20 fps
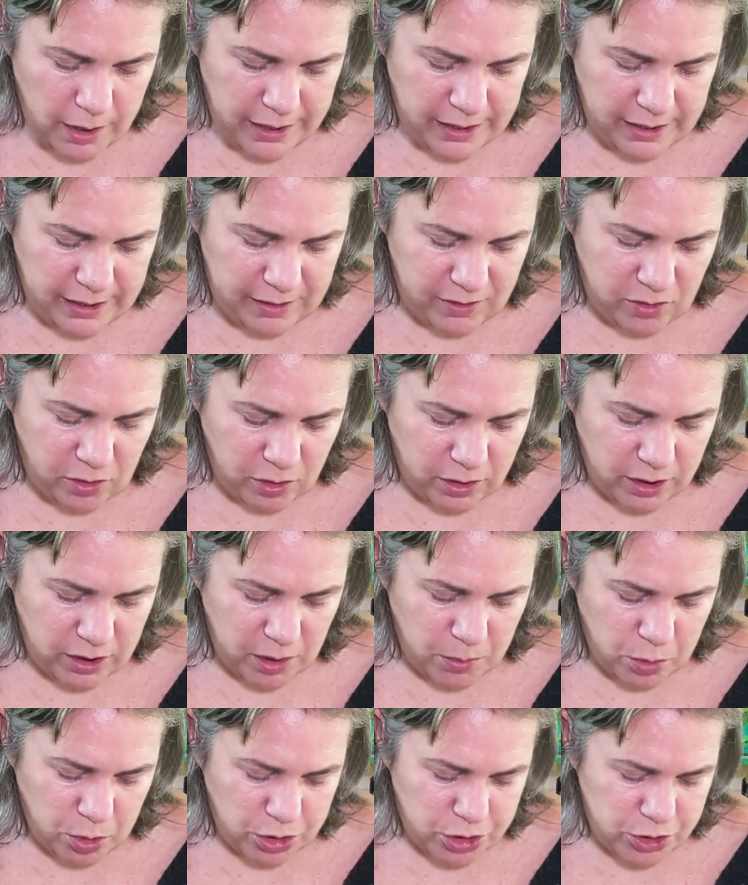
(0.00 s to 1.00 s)
It's a
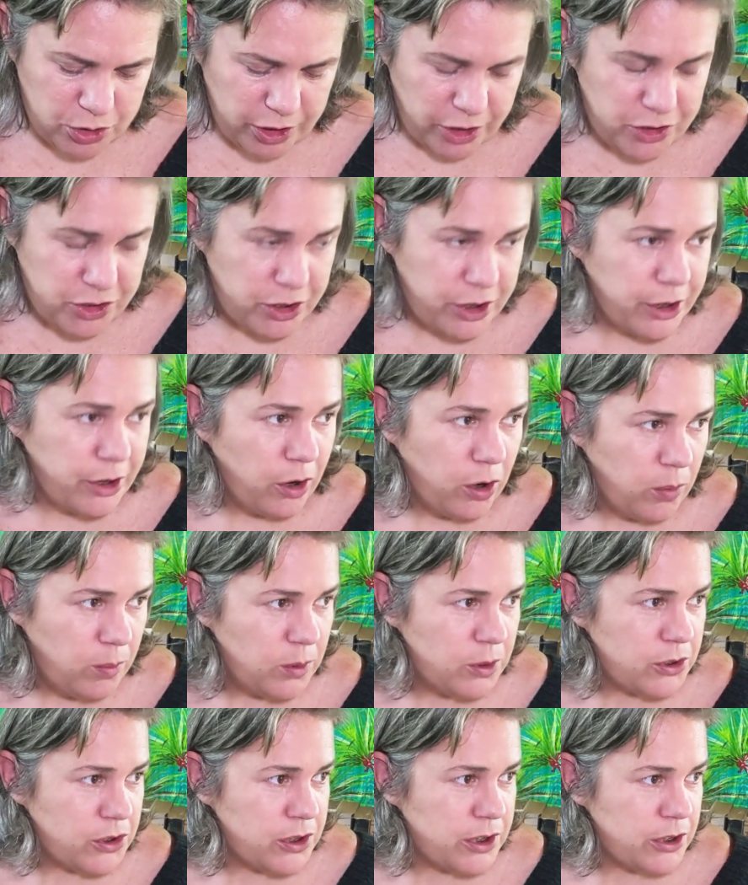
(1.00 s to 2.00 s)
little more structured. It
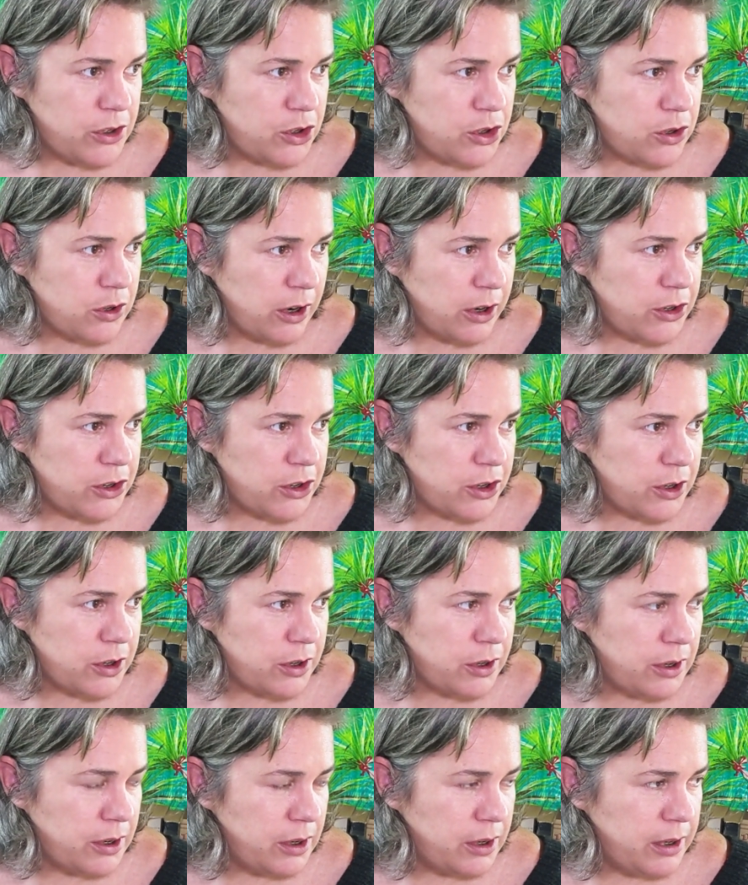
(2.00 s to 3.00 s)
almost is
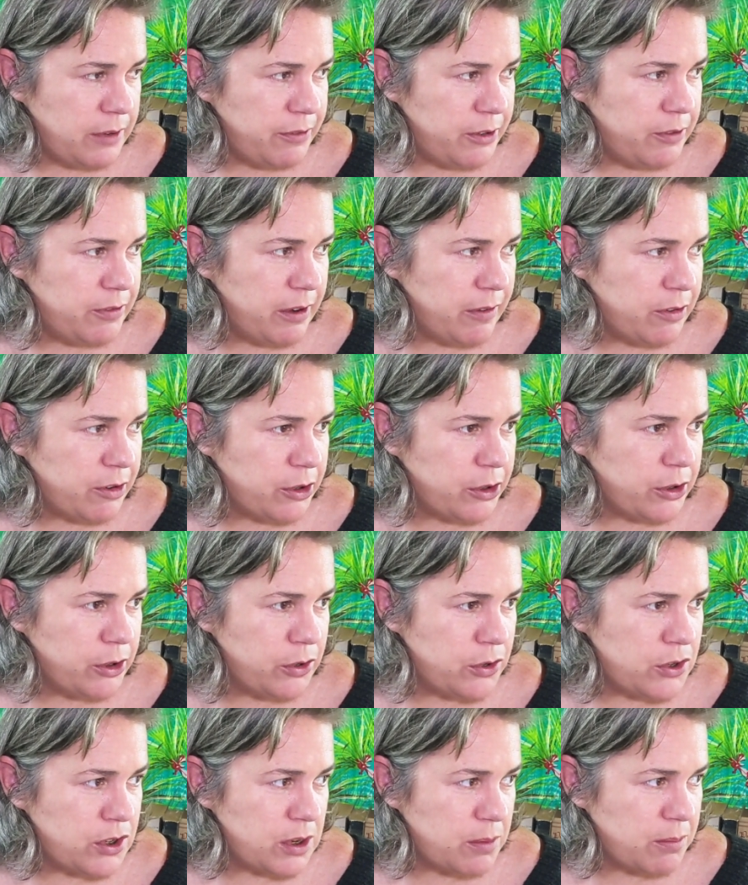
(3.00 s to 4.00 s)
structured if you've ever
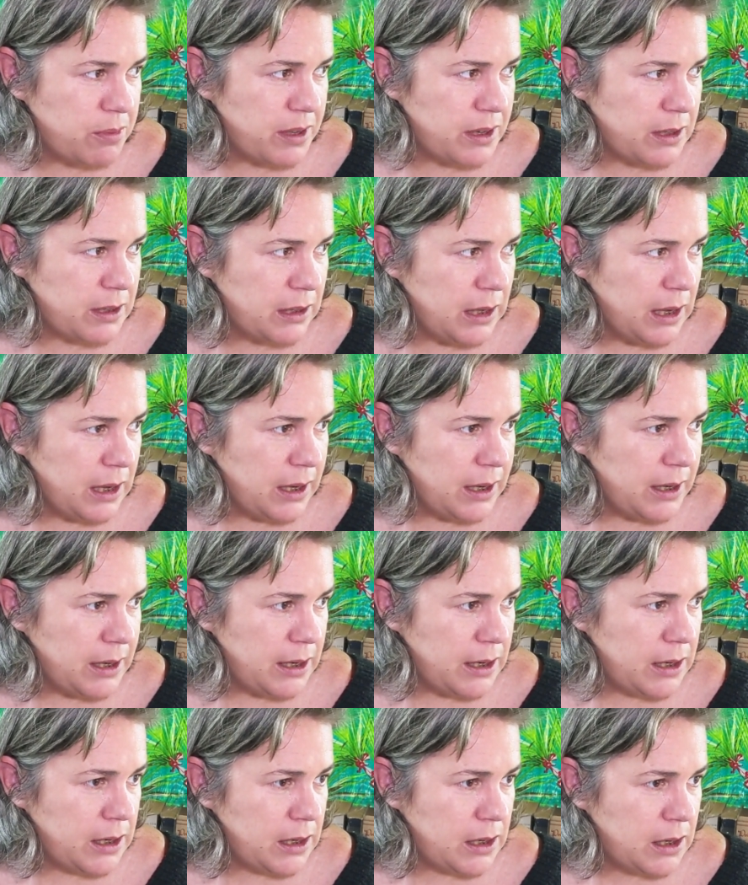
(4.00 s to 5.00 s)
used something
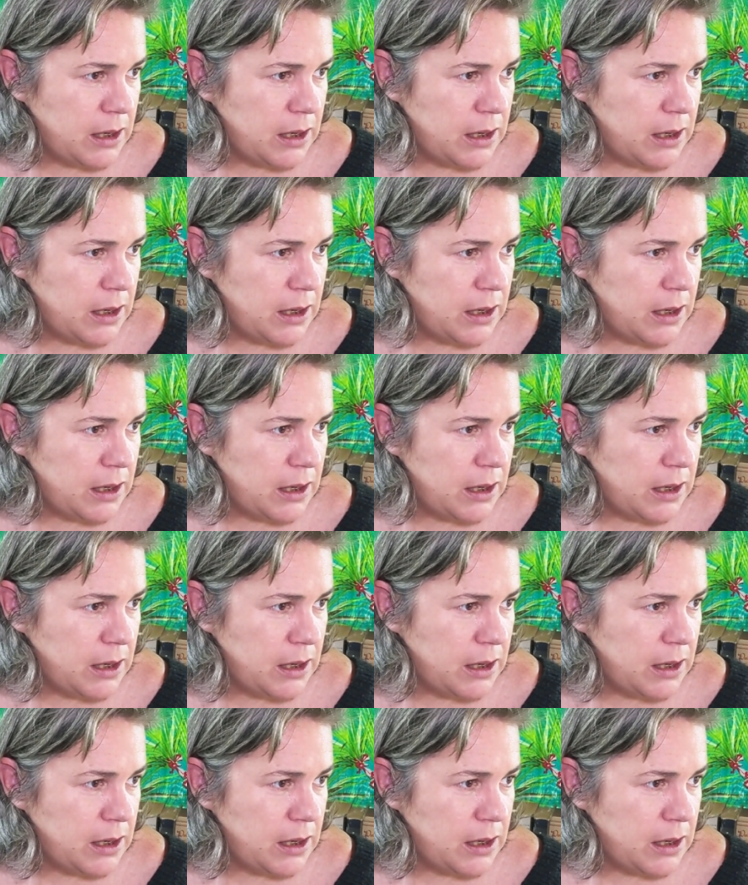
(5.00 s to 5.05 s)
like,